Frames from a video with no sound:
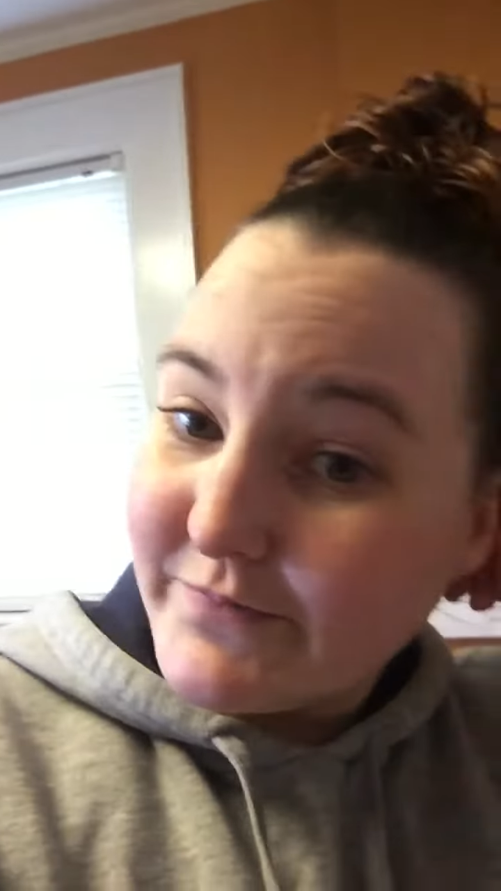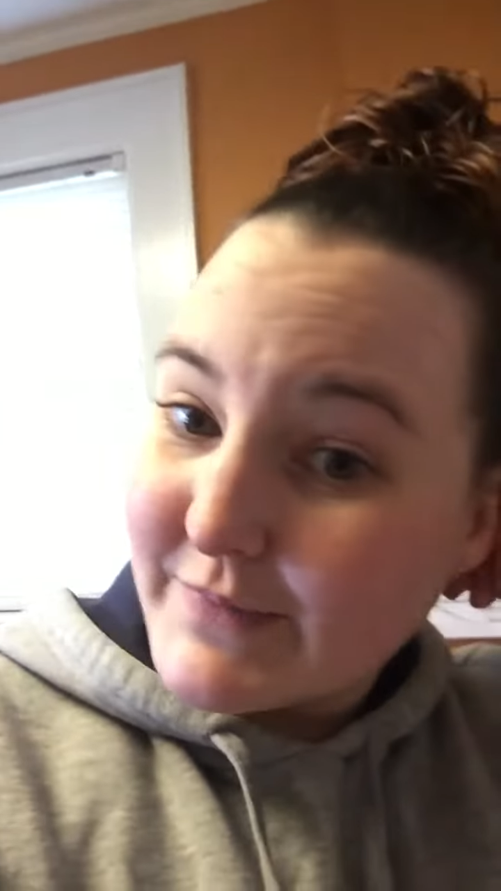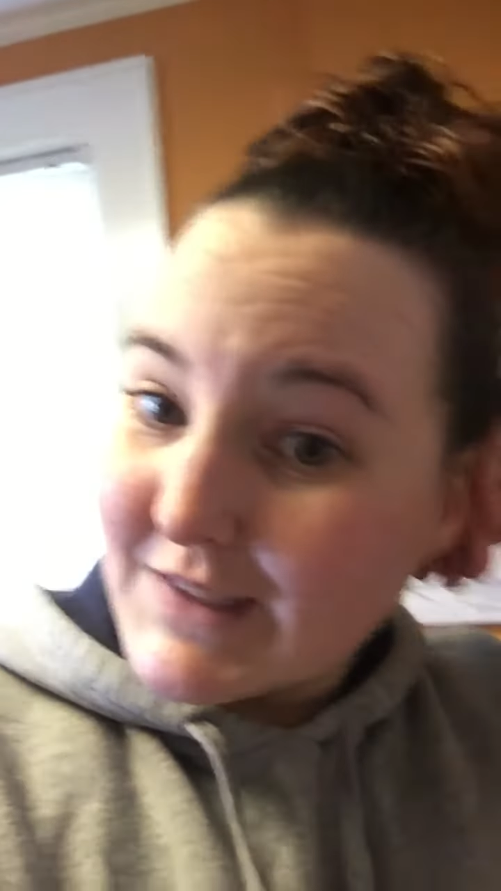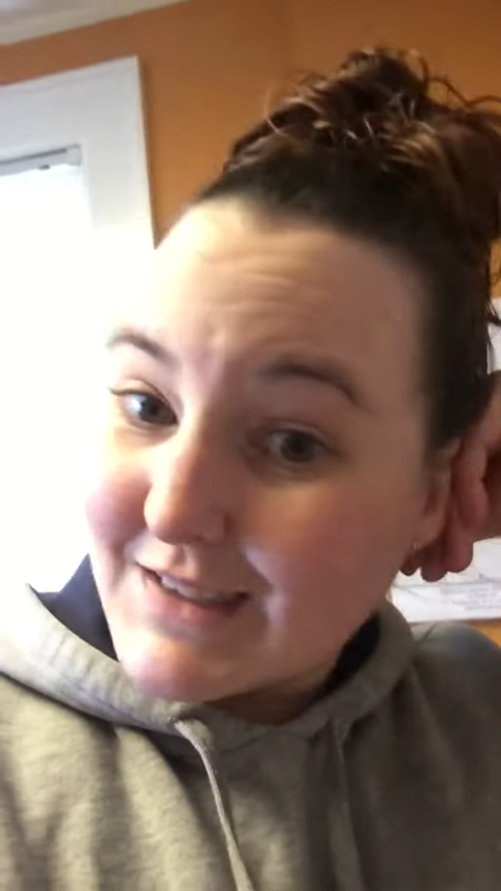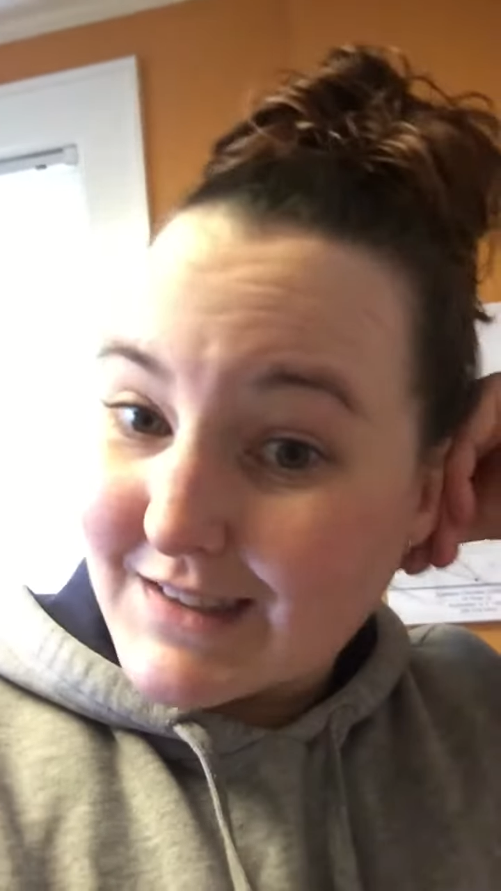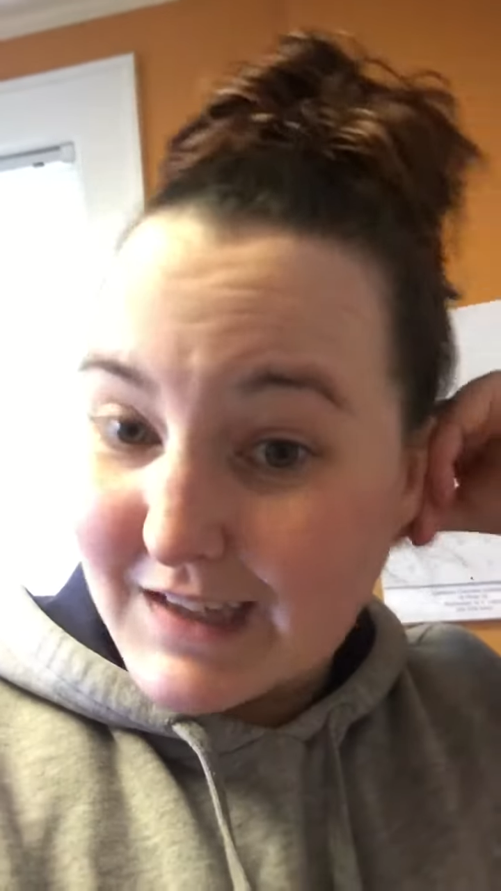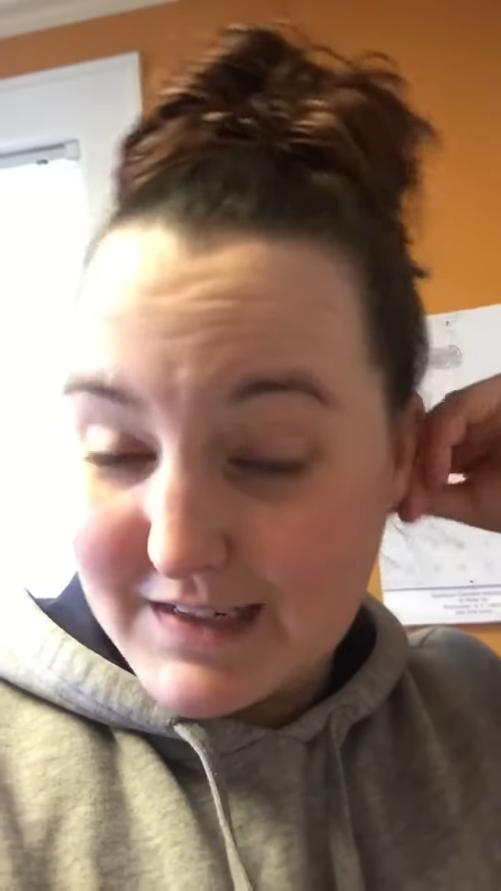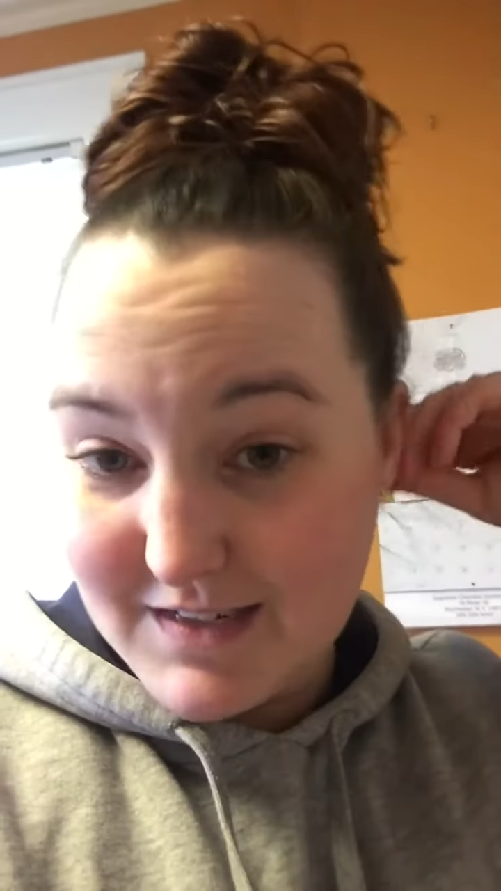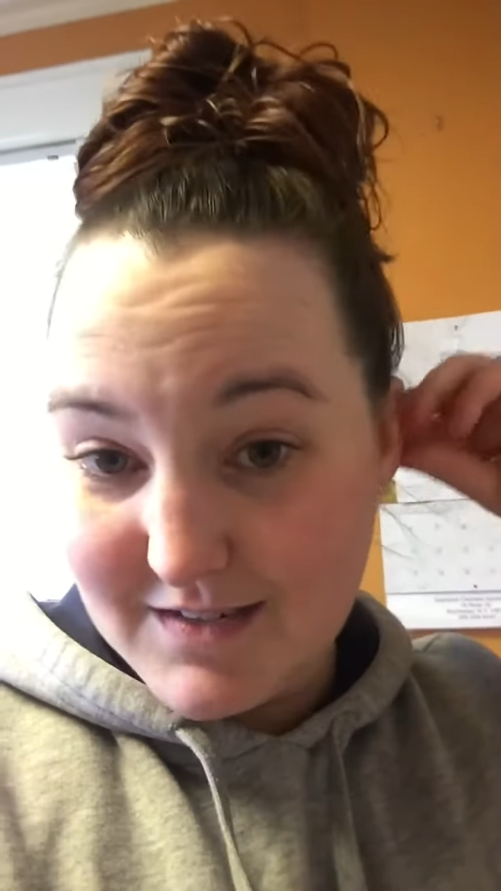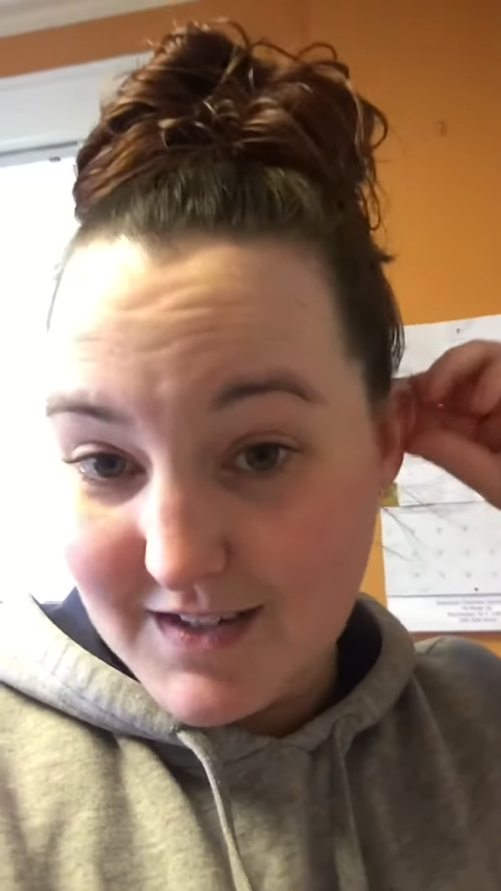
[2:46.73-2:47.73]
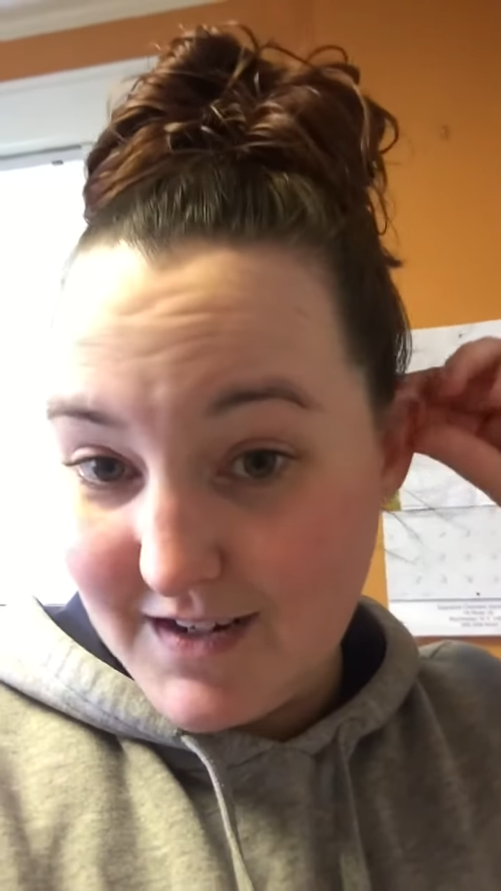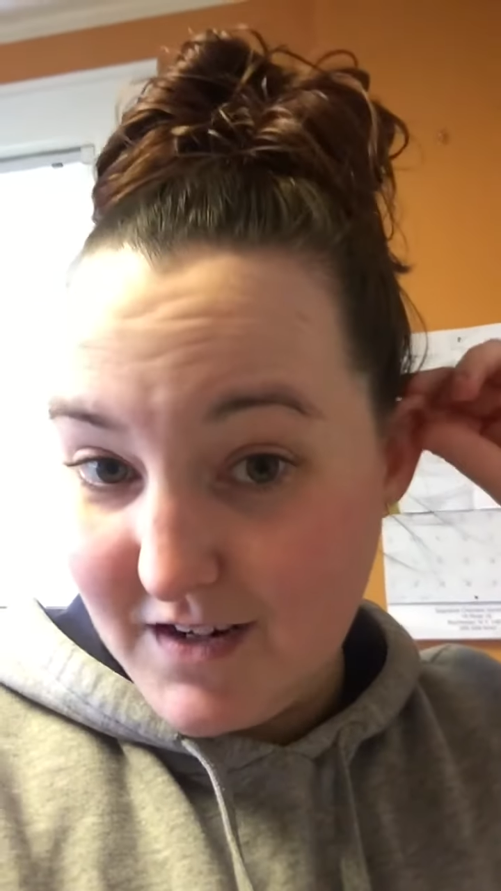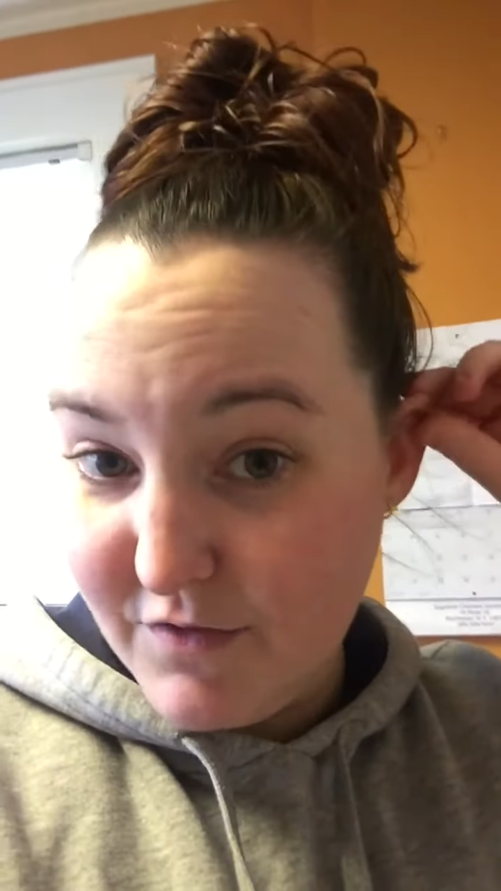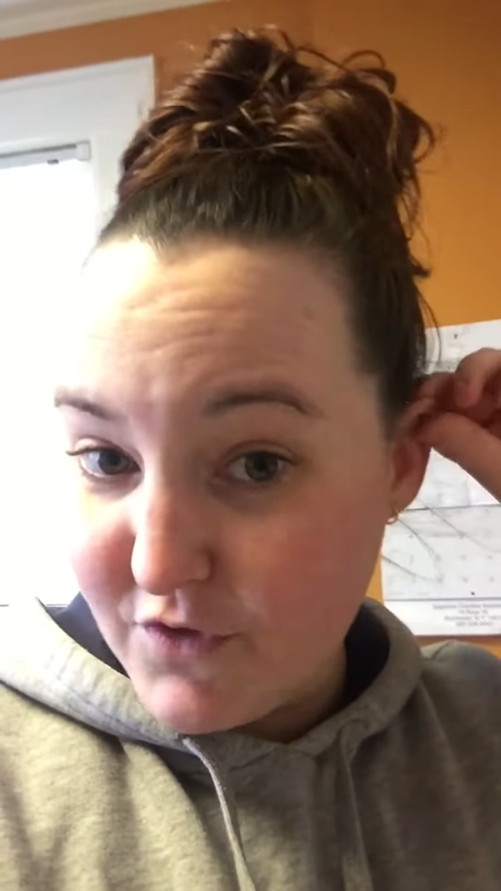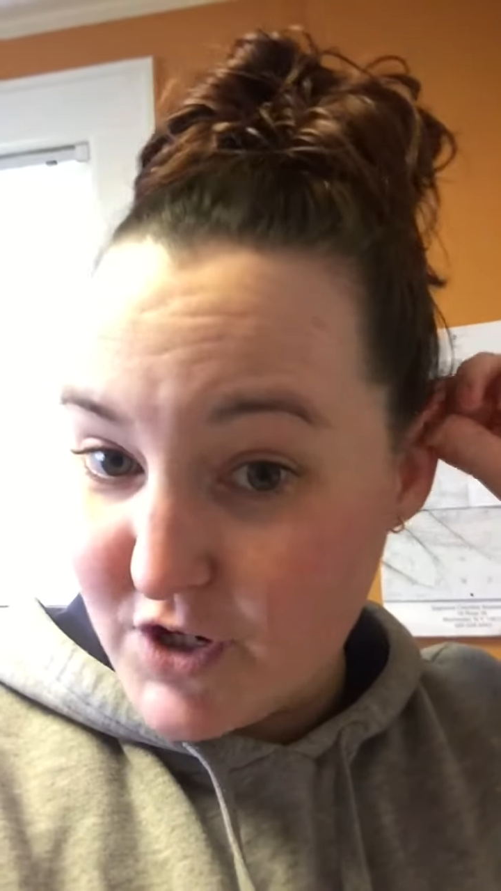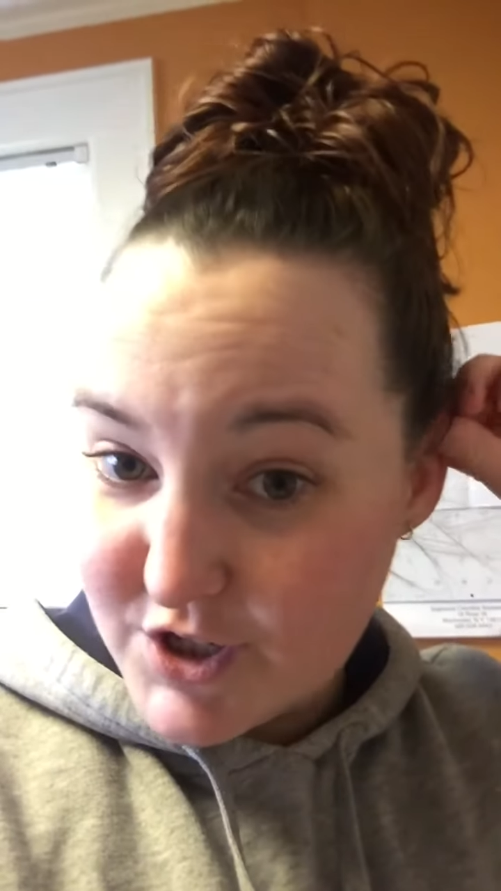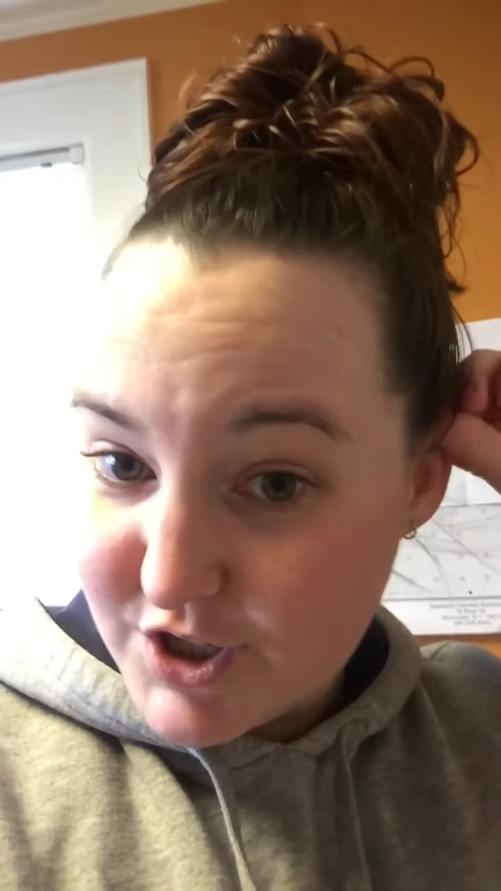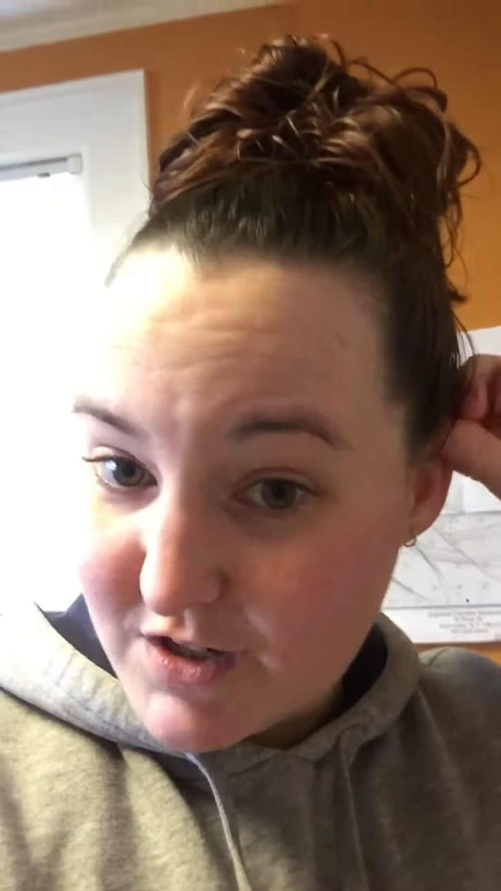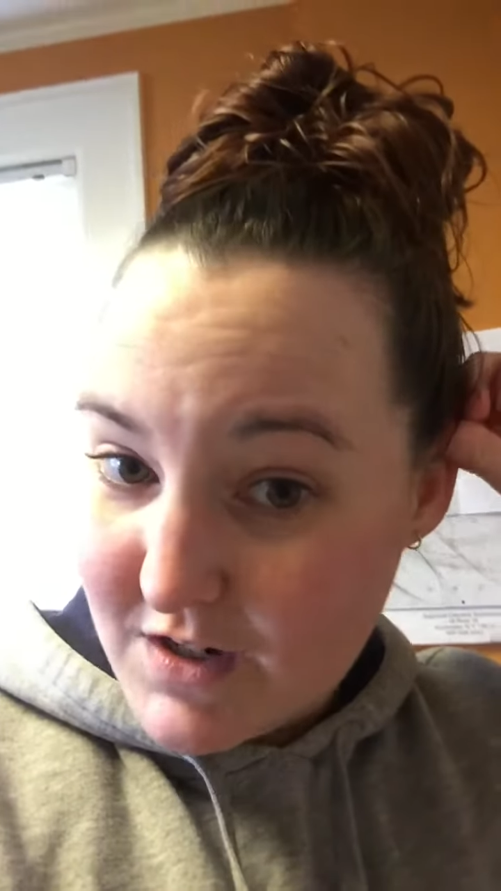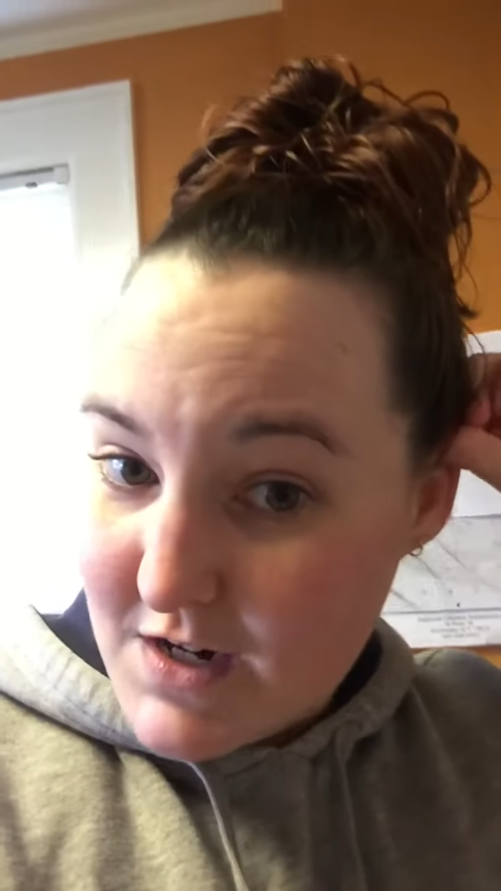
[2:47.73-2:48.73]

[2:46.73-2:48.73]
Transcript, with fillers: because I didn't get any fresh.